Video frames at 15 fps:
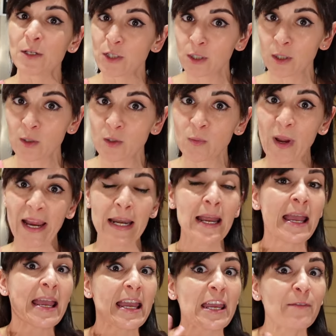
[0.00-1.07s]
to lose weight.
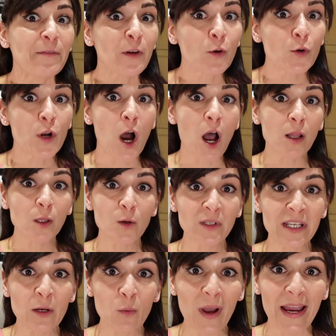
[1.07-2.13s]
If you're not
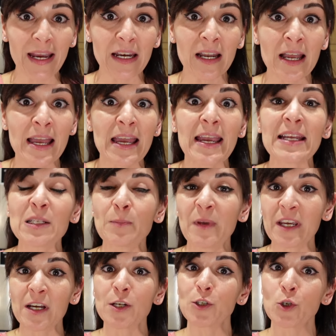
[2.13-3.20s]
losing weight, it's
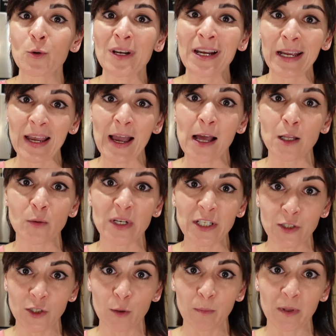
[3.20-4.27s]
because you're in a calorie
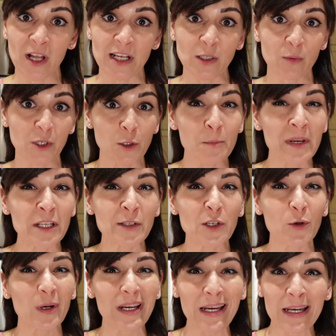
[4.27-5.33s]
surplus, which means
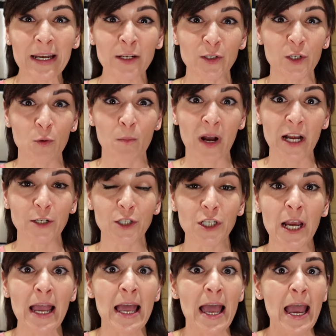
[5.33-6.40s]
you're eating too
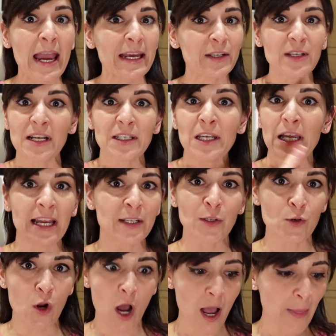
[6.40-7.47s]
much. It doesn't, it's
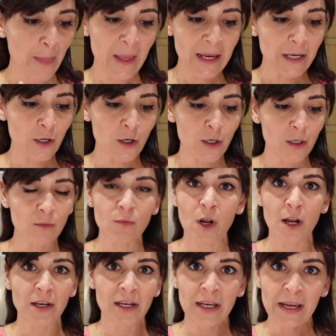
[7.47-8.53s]
not that you're
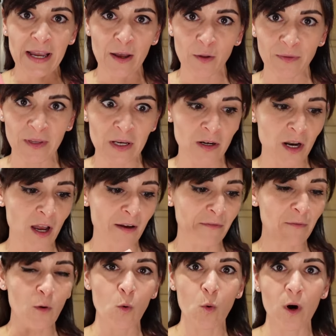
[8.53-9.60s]
not eating healthy
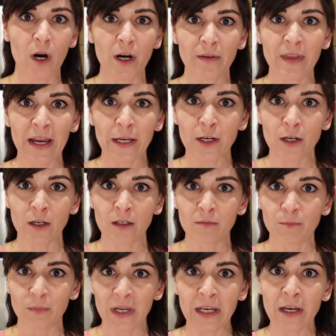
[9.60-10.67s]
enough or that
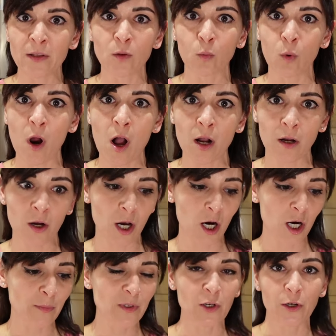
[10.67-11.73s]
you're eating the wrong
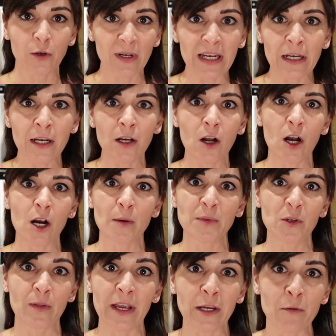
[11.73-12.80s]
carbs or you're eating
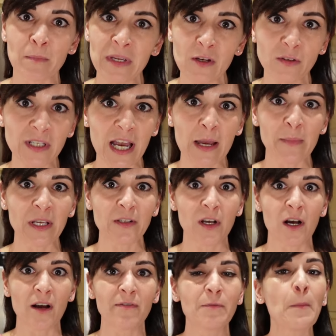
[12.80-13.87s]
carbs or that your meal timing's
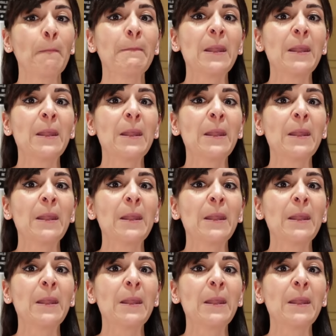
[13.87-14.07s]
off